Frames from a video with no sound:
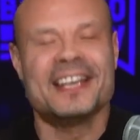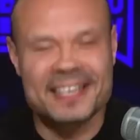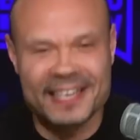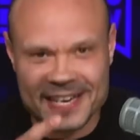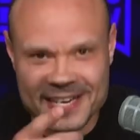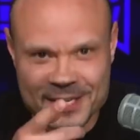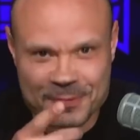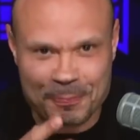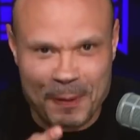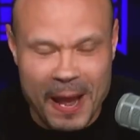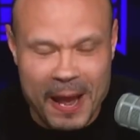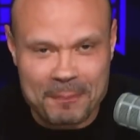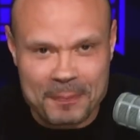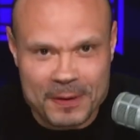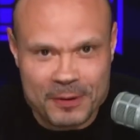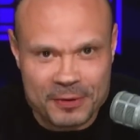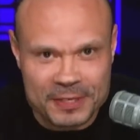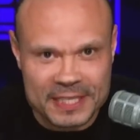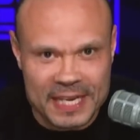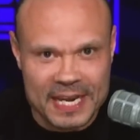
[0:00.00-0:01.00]
He's
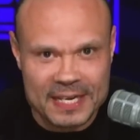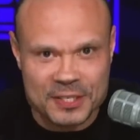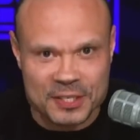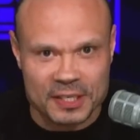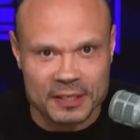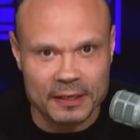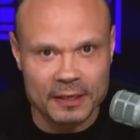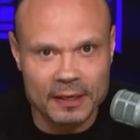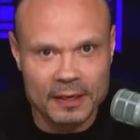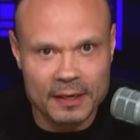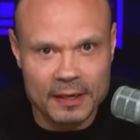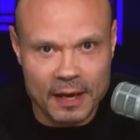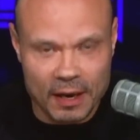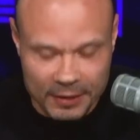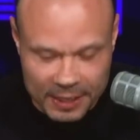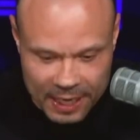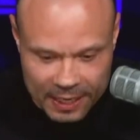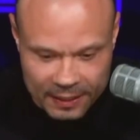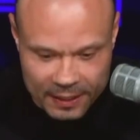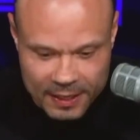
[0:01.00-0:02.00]
popping with tension.
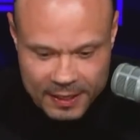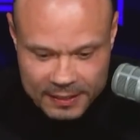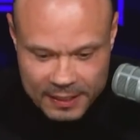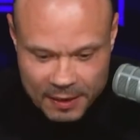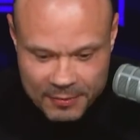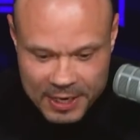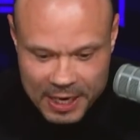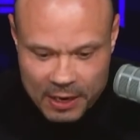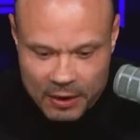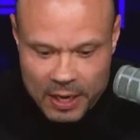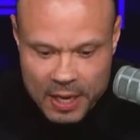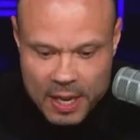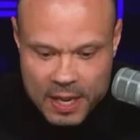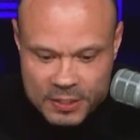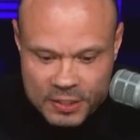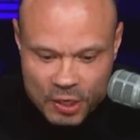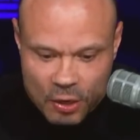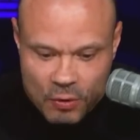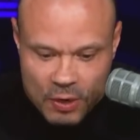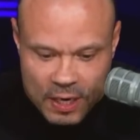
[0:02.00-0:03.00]
Okay, there we go.
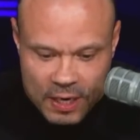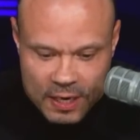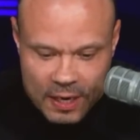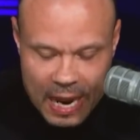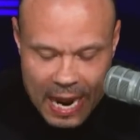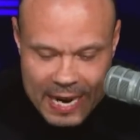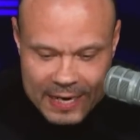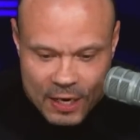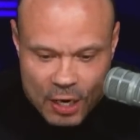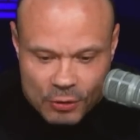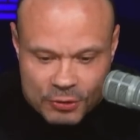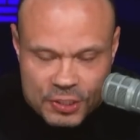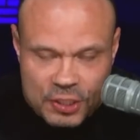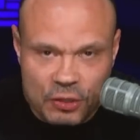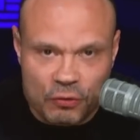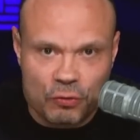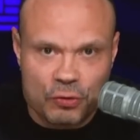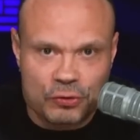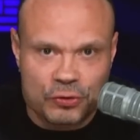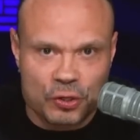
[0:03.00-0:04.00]
So I know
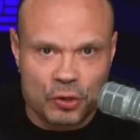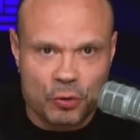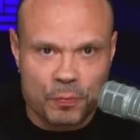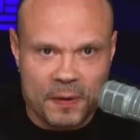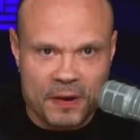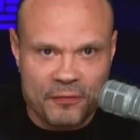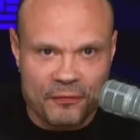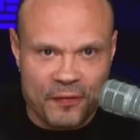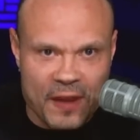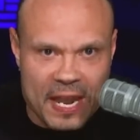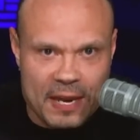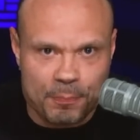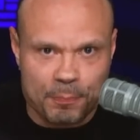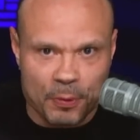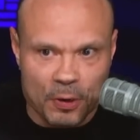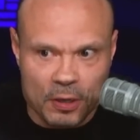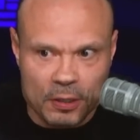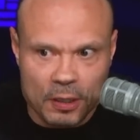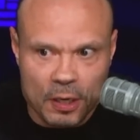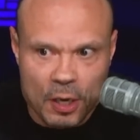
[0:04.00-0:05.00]
ScrewTube and
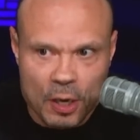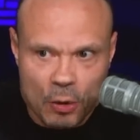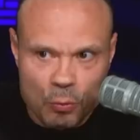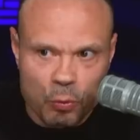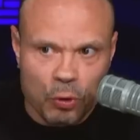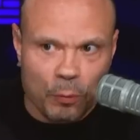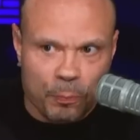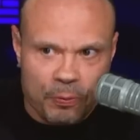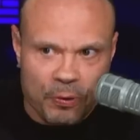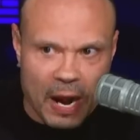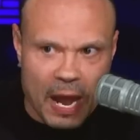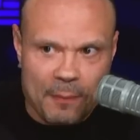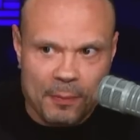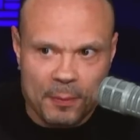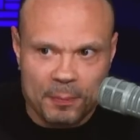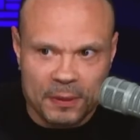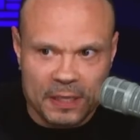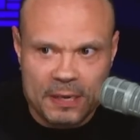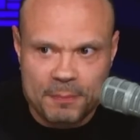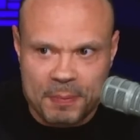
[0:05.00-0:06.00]
Fakebook will
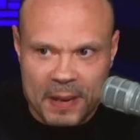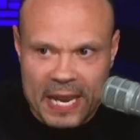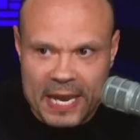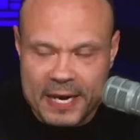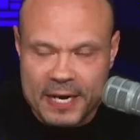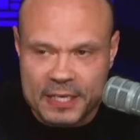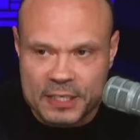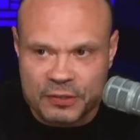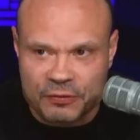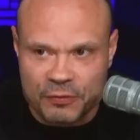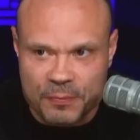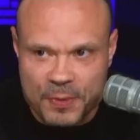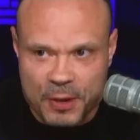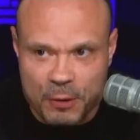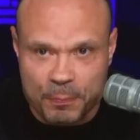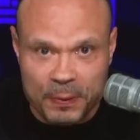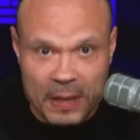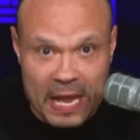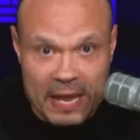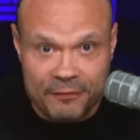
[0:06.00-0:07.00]
probably ban us from
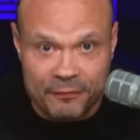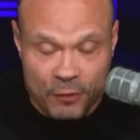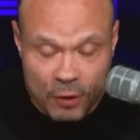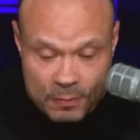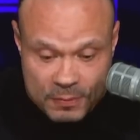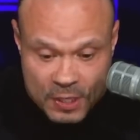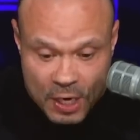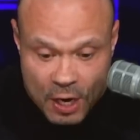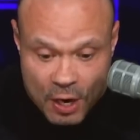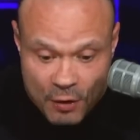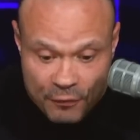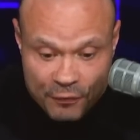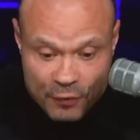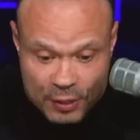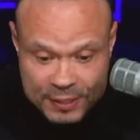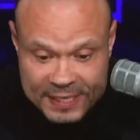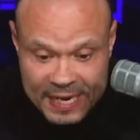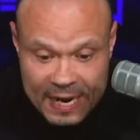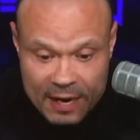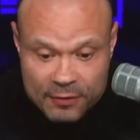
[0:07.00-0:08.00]
their platforms for
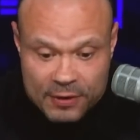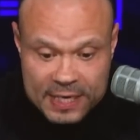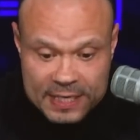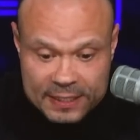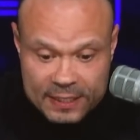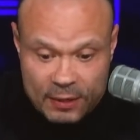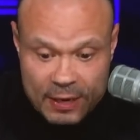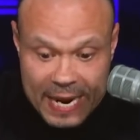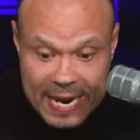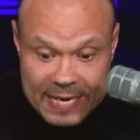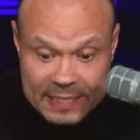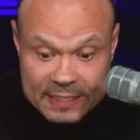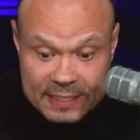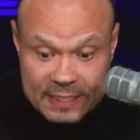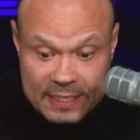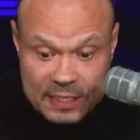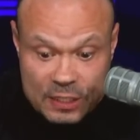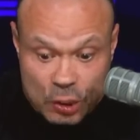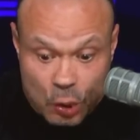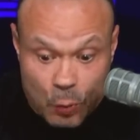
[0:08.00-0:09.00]
daring to ask
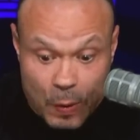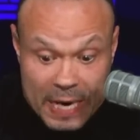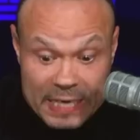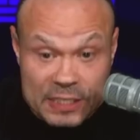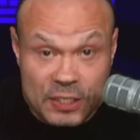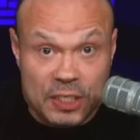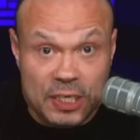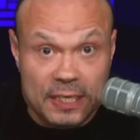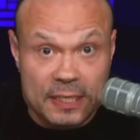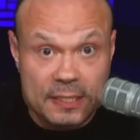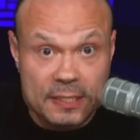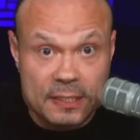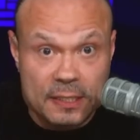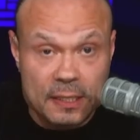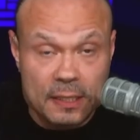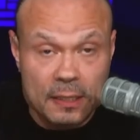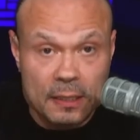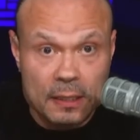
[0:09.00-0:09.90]
these questions